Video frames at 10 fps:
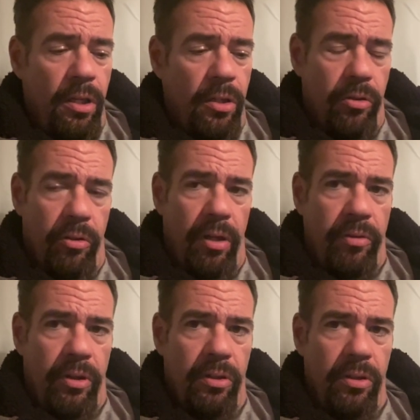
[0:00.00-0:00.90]
you have
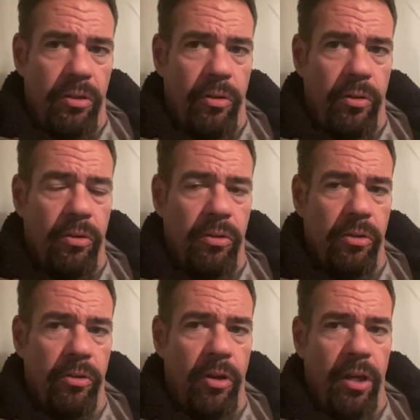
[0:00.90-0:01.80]
a you
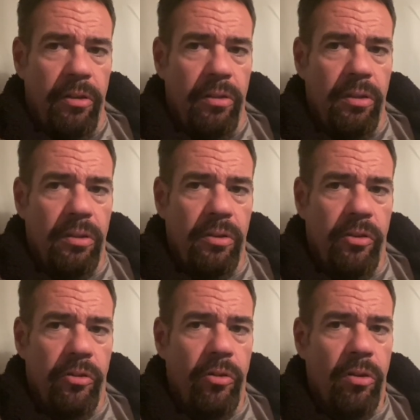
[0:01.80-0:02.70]
you're not
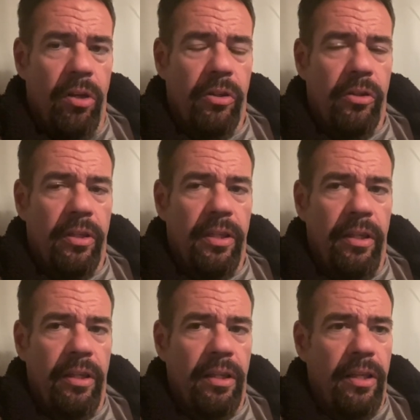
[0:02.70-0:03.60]
you're no longer
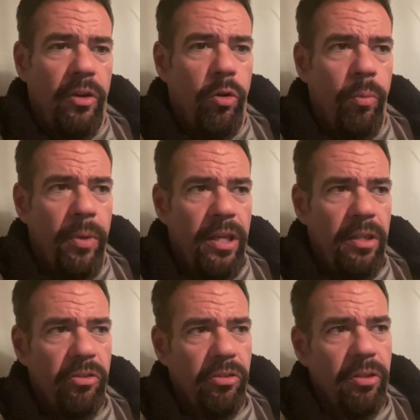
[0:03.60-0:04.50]
clinically
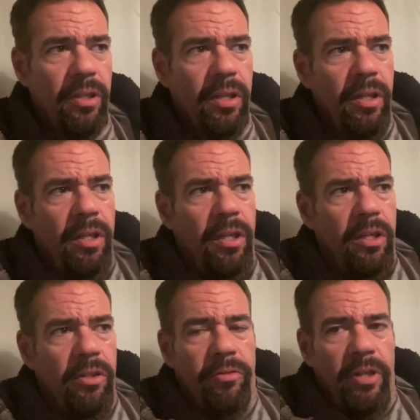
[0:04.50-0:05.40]
obese.
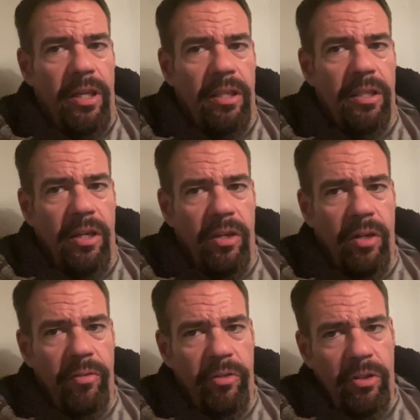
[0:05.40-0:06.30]
You've taken
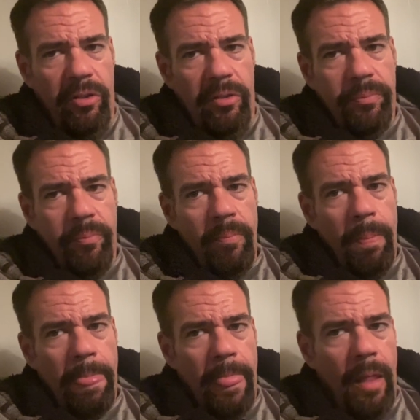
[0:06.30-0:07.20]
care of your
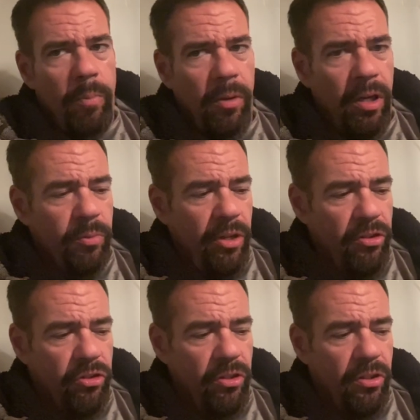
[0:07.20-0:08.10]
blood
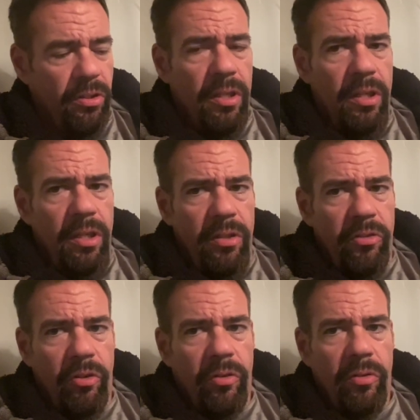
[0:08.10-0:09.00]
pressure,
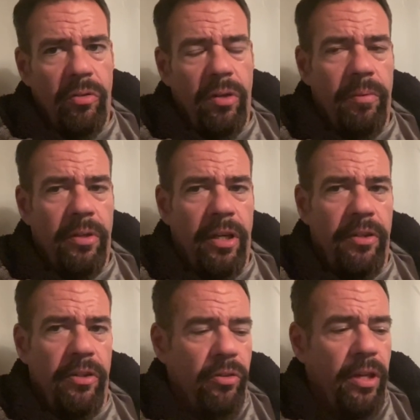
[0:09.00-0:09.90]
so I'm an
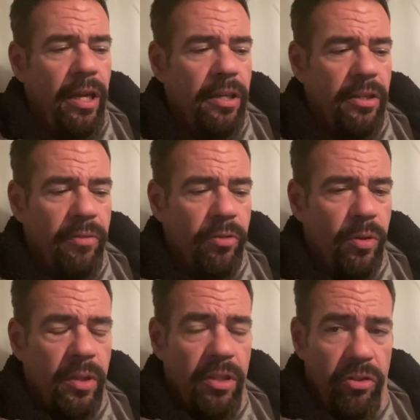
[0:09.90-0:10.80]
ideal candidate
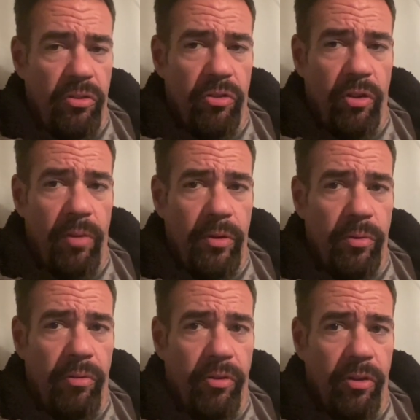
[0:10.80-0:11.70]
for ablation. So I've been
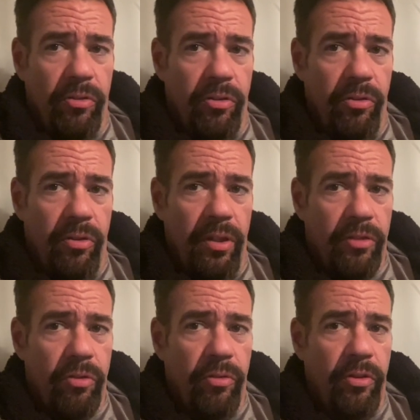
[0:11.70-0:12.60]
referred to the
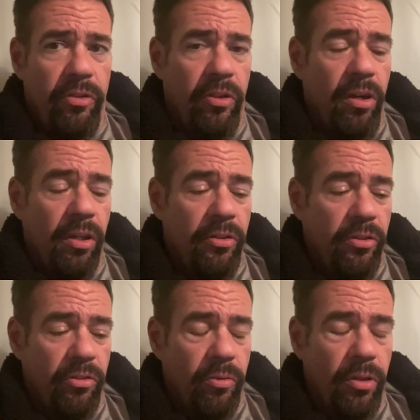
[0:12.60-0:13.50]

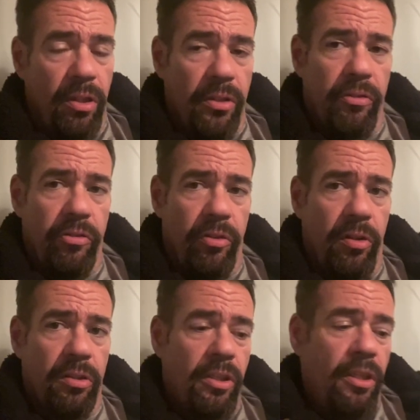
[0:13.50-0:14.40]
electrophysiologist where I'll
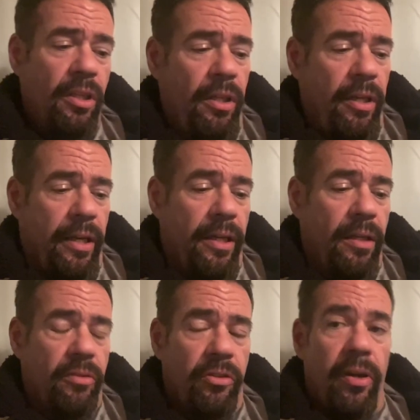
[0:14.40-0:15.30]
consult and
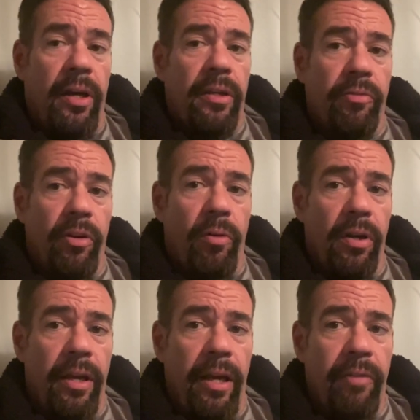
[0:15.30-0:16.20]
I'll decide if I
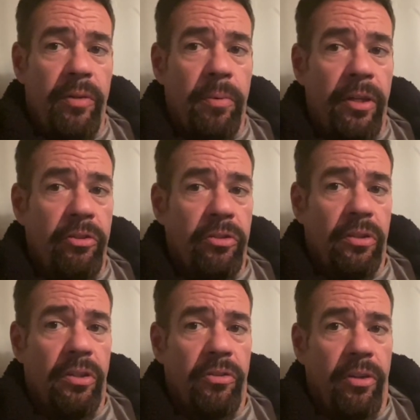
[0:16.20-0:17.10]
want to have an ablation
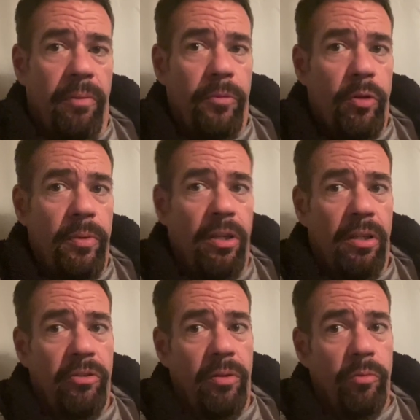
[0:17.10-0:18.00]
because I'm, to be
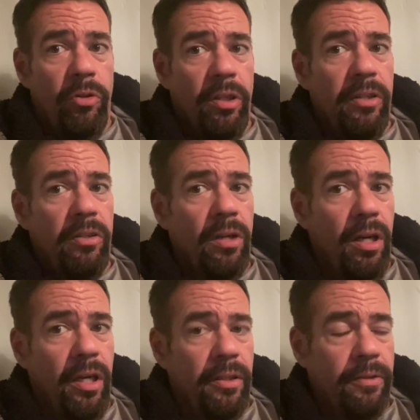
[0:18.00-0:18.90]
honest, I'm really
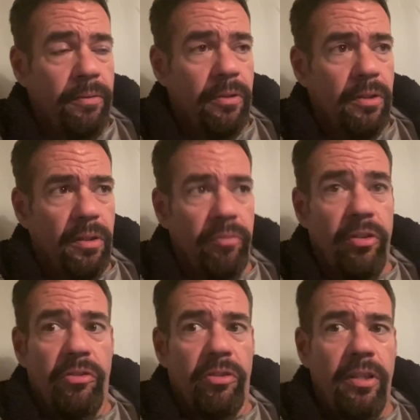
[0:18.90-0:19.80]
not
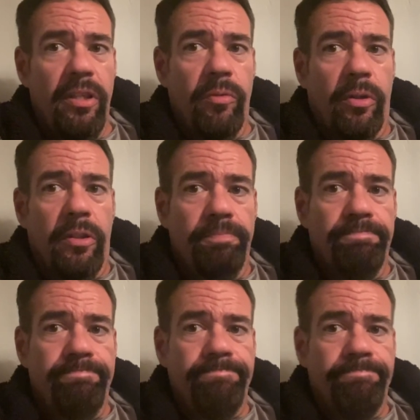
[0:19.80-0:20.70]
convinced I need one.
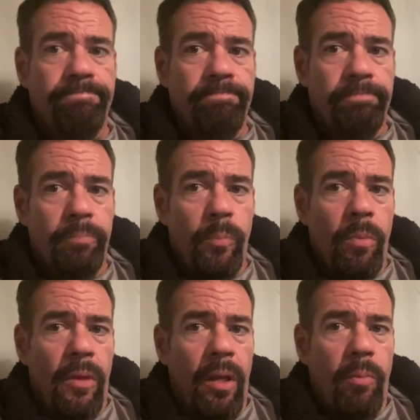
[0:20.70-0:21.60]

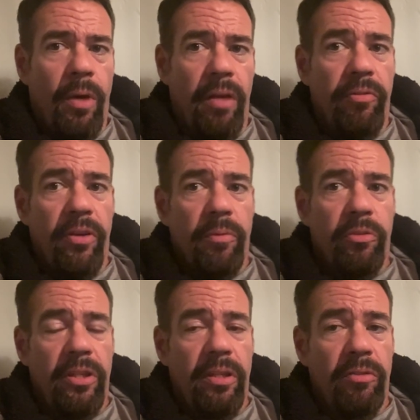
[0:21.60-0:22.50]
My AFib
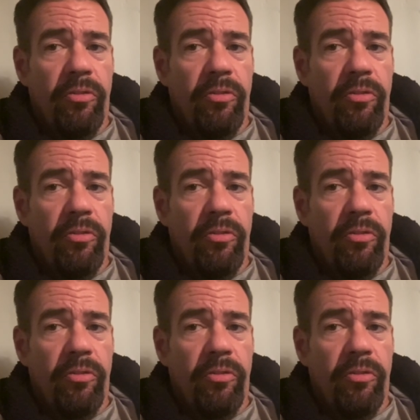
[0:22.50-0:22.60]
seems